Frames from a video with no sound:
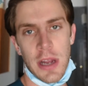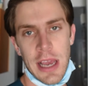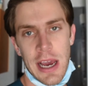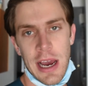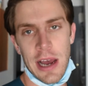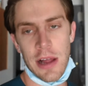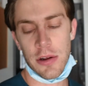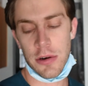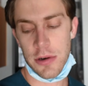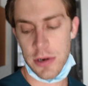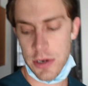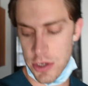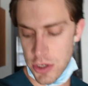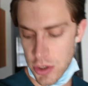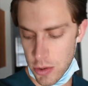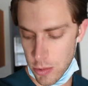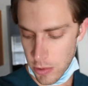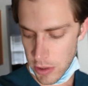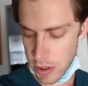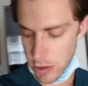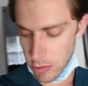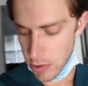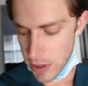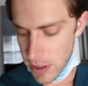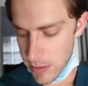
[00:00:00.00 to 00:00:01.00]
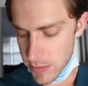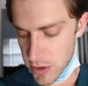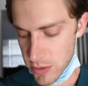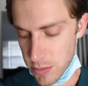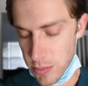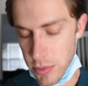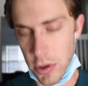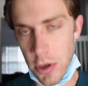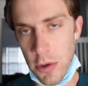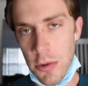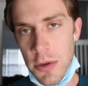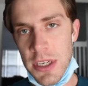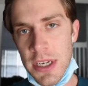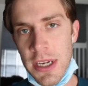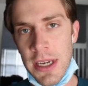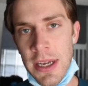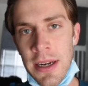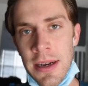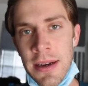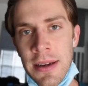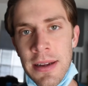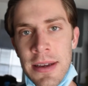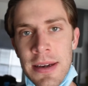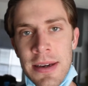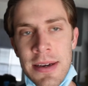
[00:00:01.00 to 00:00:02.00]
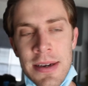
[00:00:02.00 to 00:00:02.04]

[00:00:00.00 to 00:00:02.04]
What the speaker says: calories, 20 grams of protein.